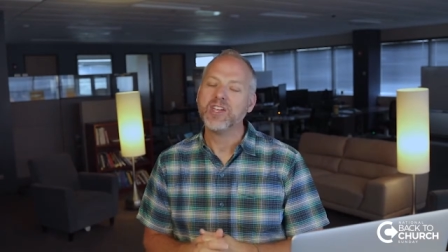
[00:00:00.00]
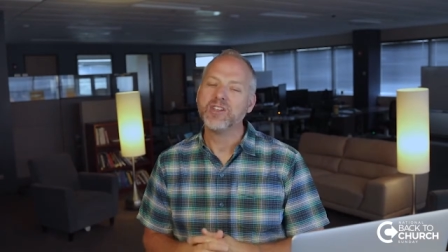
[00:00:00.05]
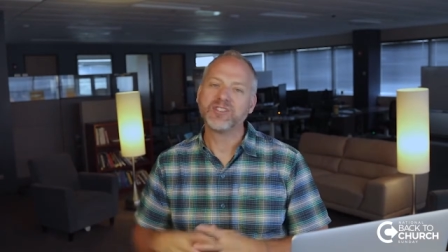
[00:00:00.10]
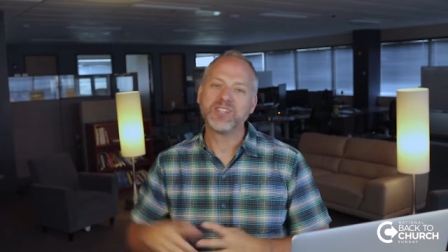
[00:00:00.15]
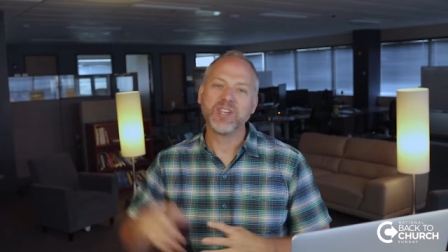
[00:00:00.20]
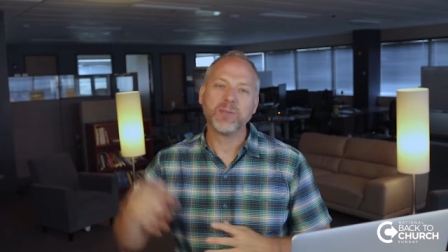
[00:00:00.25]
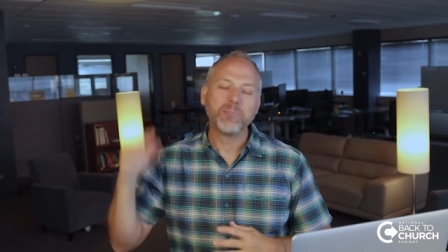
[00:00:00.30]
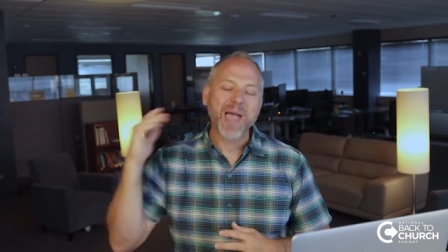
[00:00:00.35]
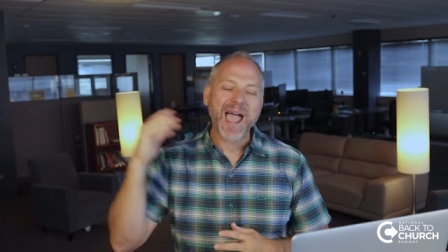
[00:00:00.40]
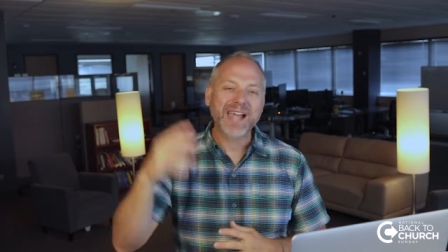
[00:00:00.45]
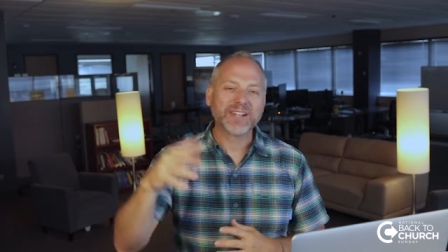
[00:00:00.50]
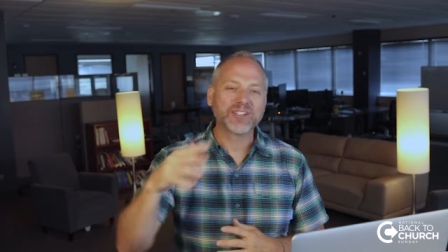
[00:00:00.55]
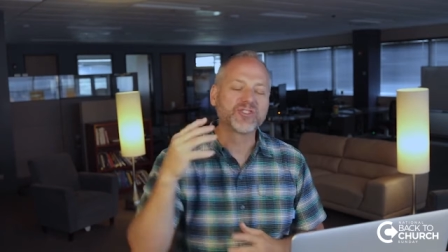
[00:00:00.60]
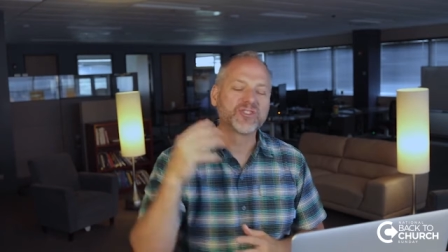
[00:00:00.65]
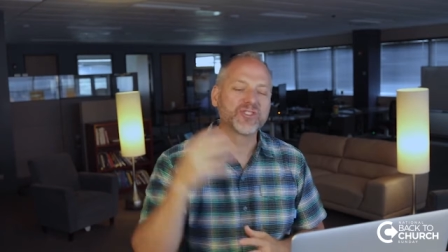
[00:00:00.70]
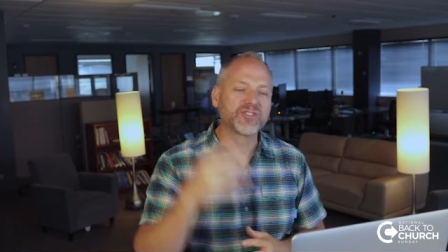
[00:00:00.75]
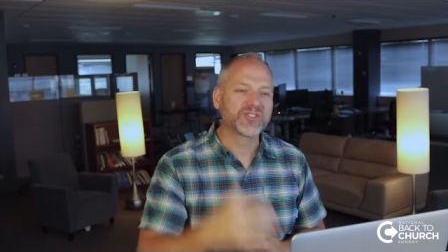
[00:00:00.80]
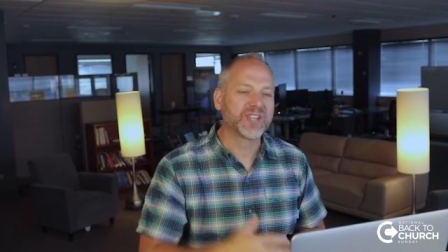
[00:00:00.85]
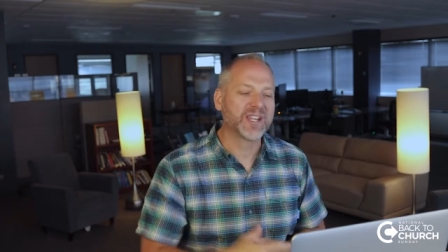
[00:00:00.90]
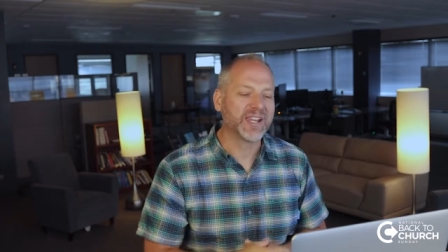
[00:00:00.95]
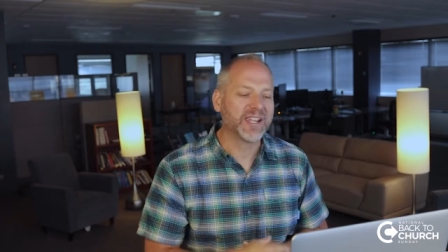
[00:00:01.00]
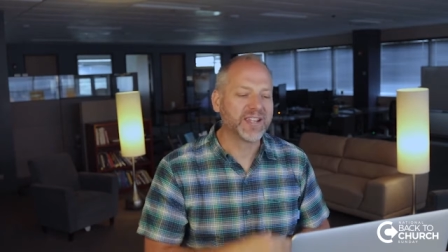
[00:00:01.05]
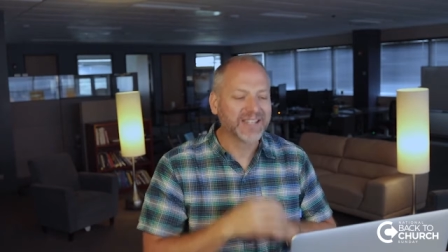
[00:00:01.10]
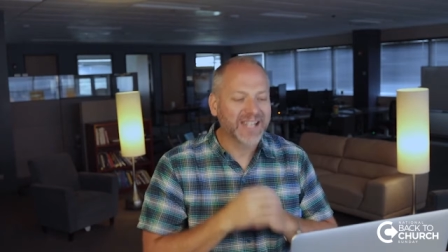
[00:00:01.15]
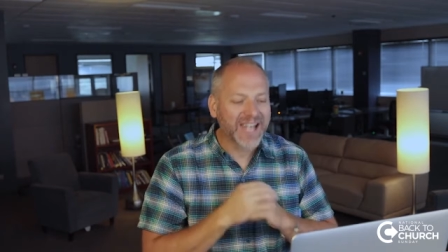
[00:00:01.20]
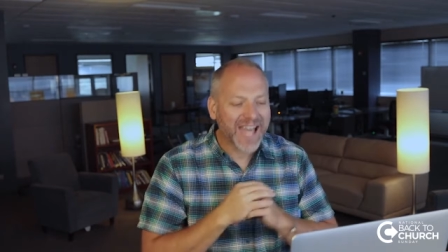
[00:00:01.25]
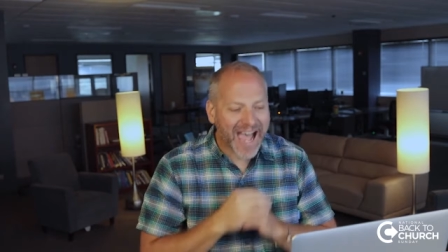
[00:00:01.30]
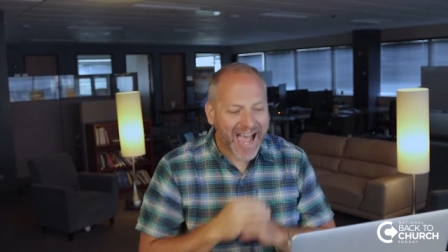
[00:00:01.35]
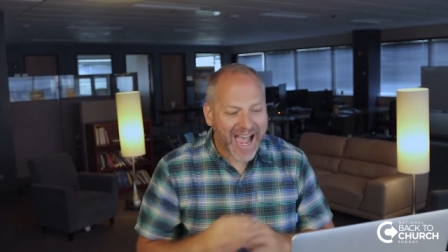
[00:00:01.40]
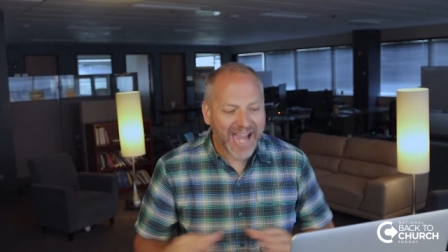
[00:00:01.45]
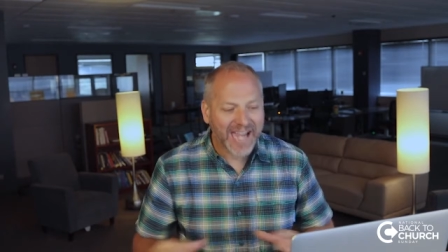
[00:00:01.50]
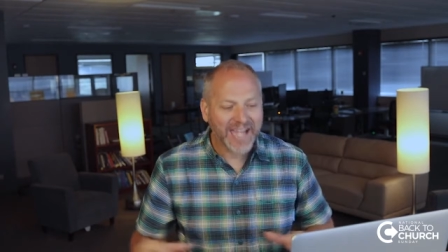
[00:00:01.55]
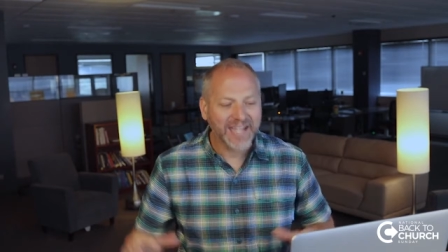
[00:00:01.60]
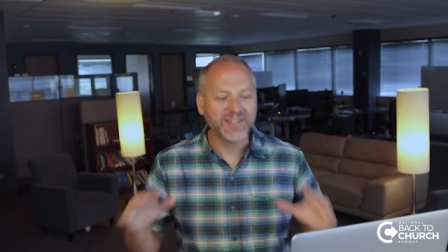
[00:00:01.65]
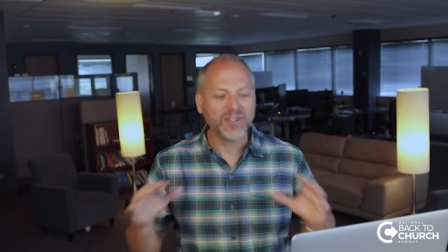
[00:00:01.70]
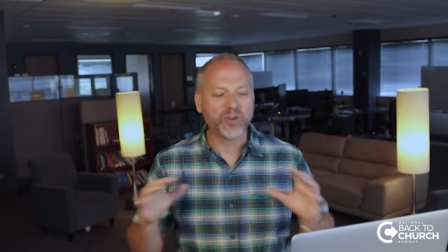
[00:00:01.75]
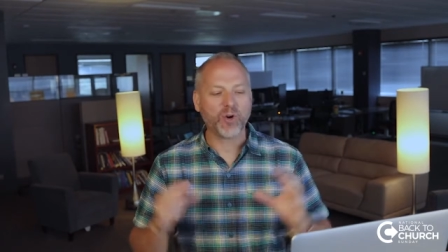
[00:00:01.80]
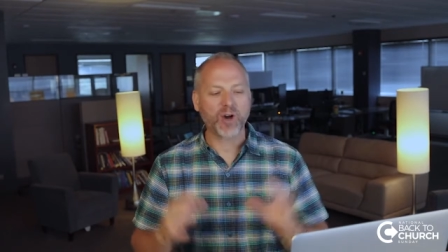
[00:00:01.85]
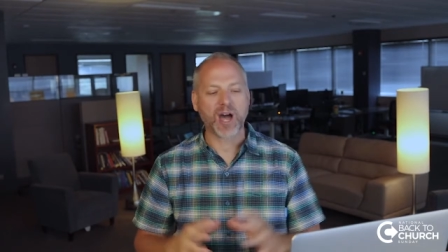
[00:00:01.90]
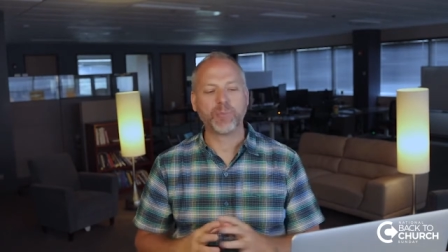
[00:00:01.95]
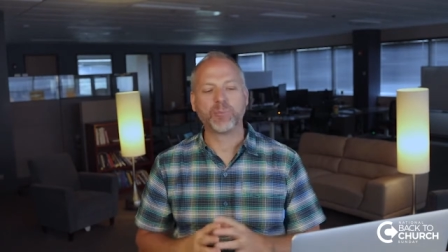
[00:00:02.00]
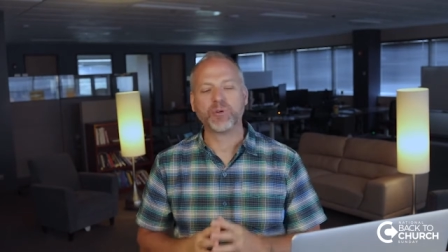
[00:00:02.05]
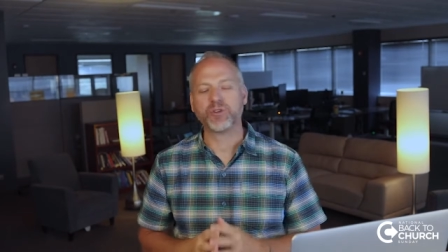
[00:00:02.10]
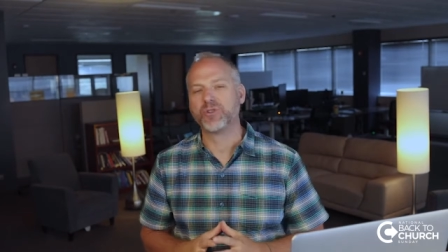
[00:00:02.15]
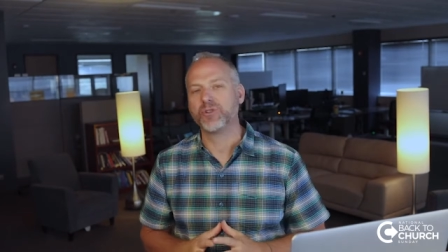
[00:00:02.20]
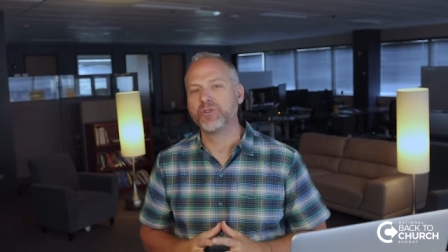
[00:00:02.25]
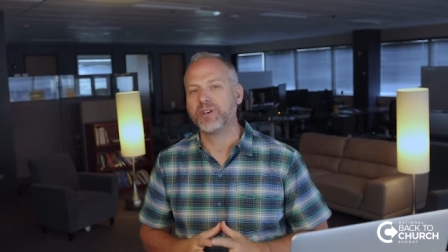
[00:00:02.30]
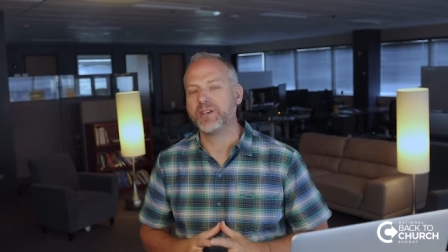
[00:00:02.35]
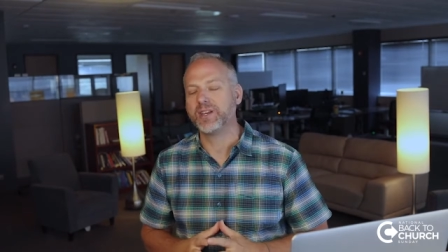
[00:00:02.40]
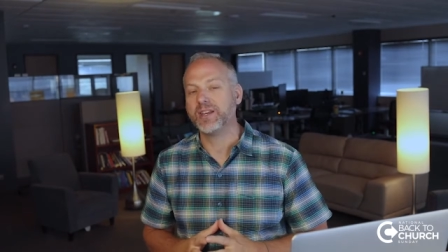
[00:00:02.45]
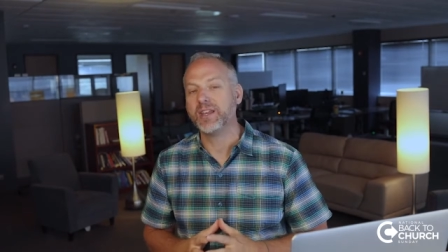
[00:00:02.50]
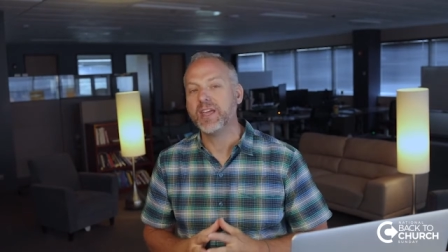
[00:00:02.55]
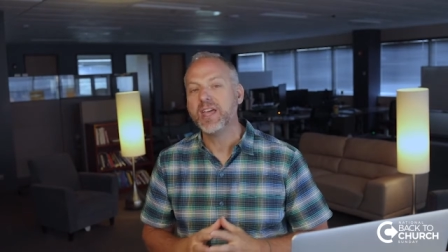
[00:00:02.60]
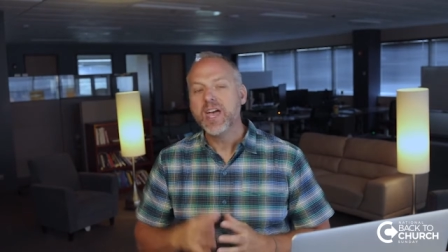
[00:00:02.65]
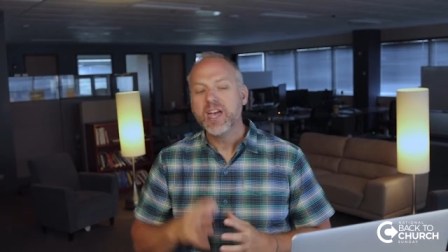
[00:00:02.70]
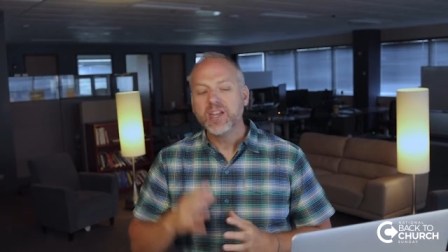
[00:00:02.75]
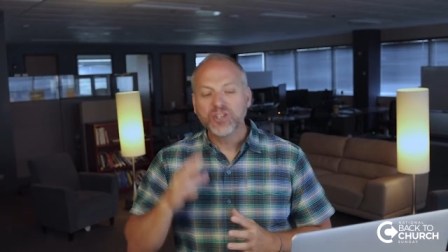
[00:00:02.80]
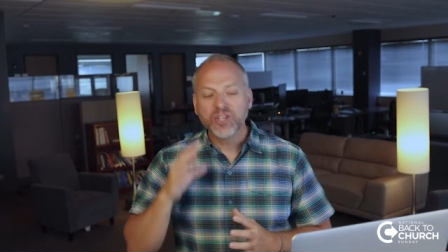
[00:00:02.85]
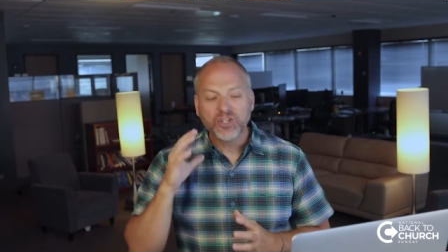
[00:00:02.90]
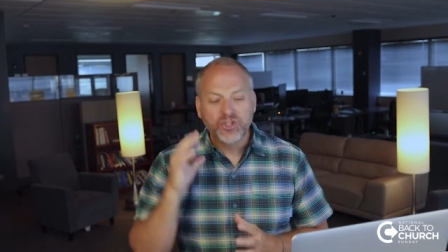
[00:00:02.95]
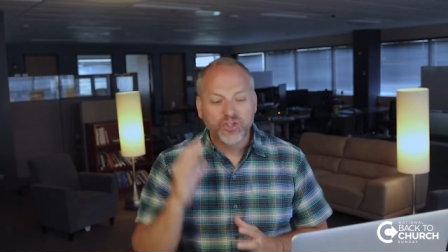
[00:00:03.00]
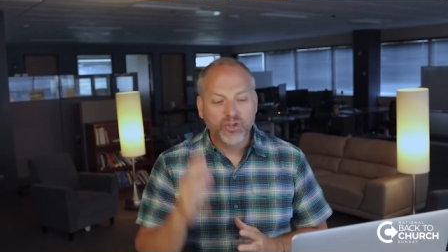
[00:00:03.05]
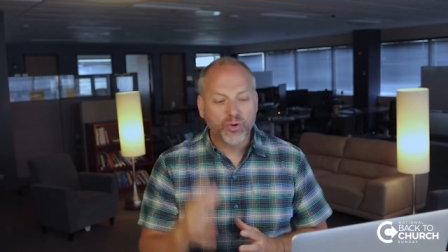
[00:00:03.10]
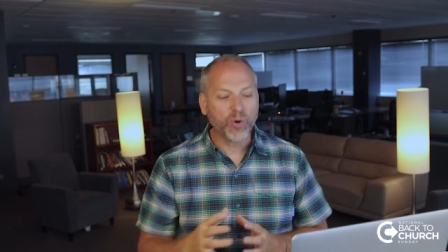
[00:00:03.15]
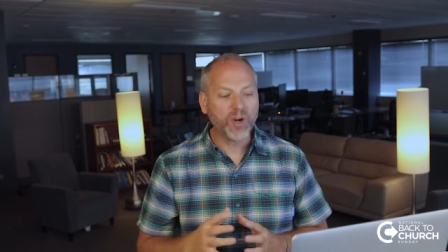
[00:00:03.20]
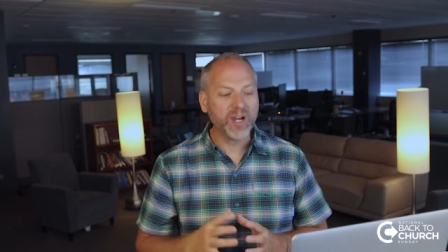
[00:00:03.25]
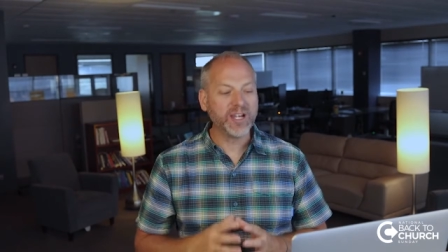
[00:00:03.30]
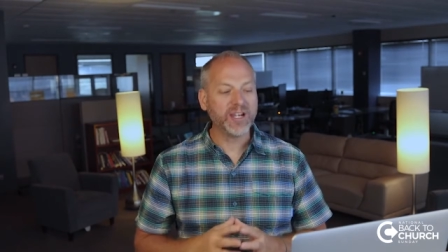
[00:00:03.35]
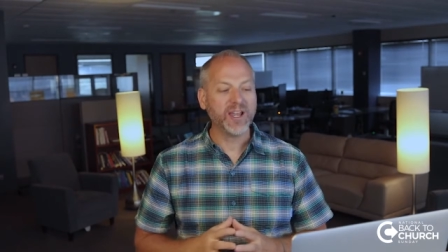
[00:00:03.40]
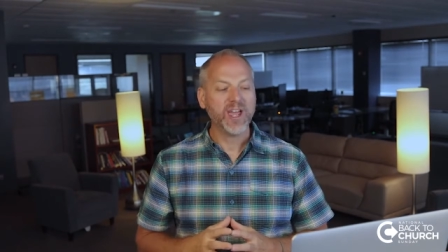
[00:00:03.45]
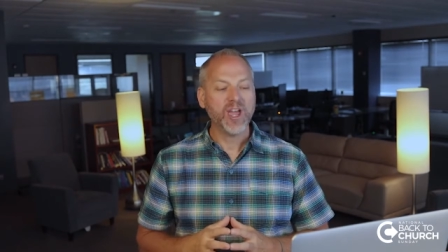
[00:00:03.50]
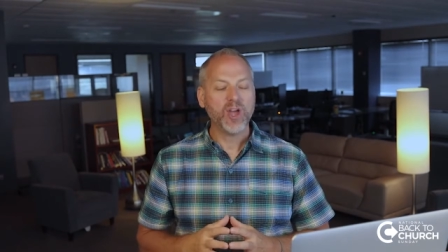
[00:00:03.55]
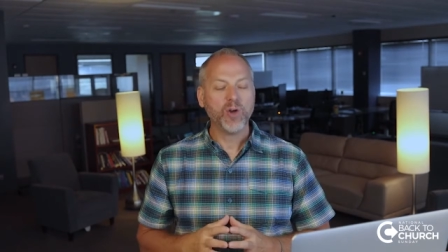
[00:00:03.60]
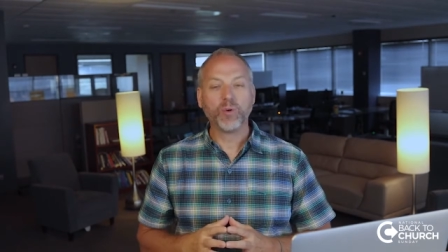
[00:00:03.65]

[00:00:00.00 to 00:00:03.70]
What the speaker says: you see, Back to Church Sunday is an ideal opportunity to join